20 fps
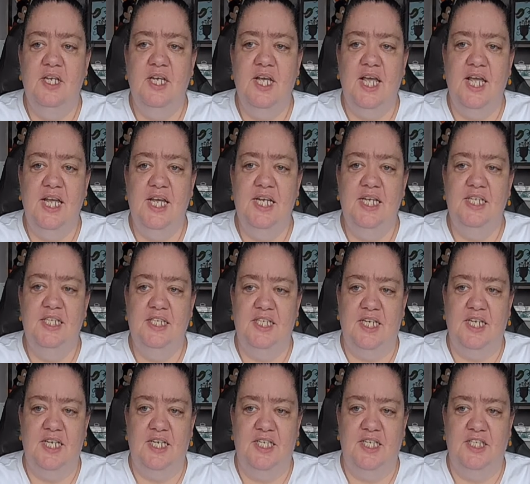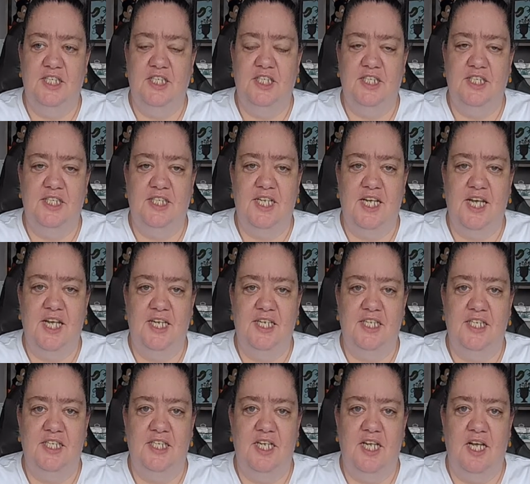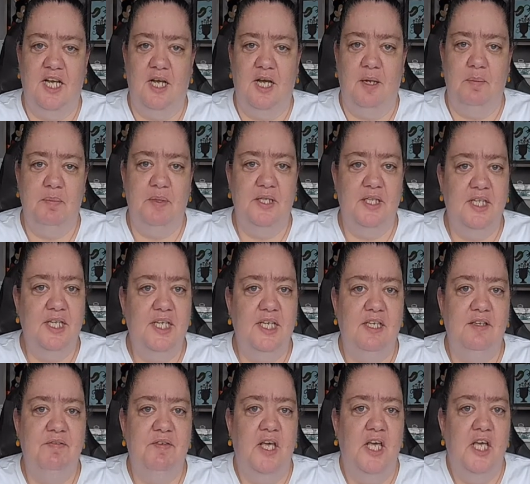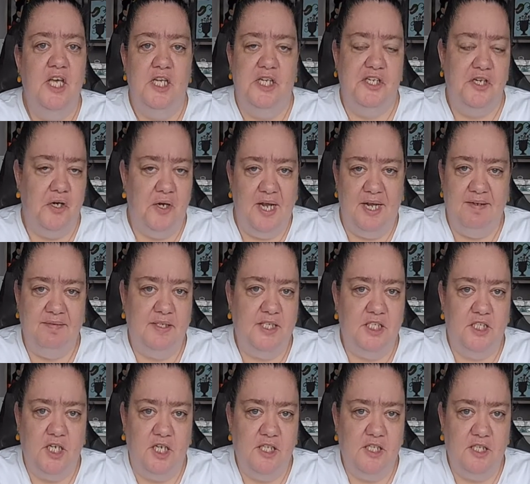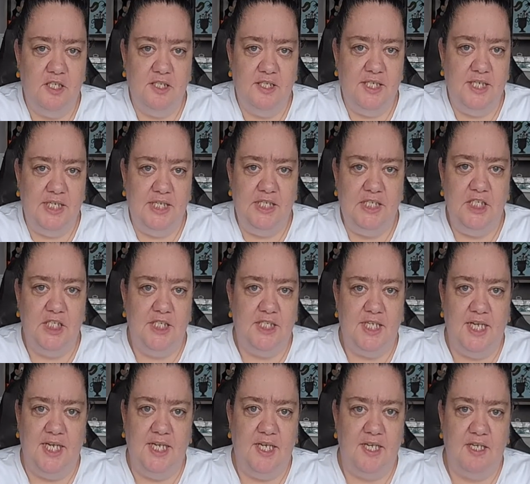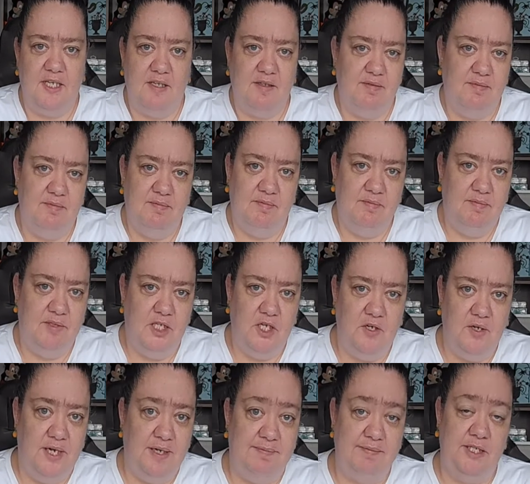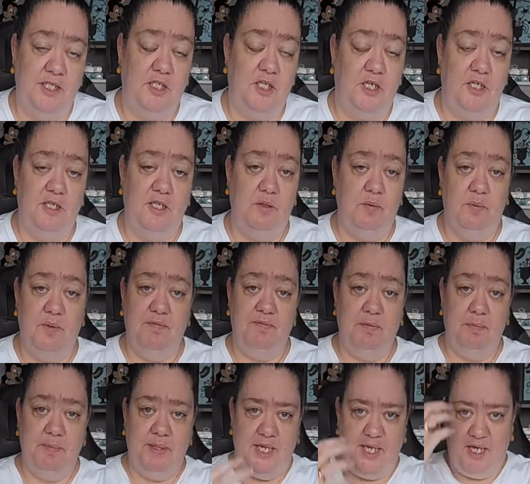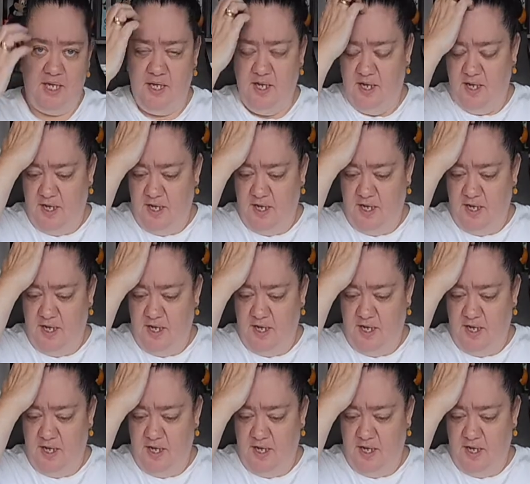And she said, I believe you don't have to start 13, just like you don't have to start 31 for me.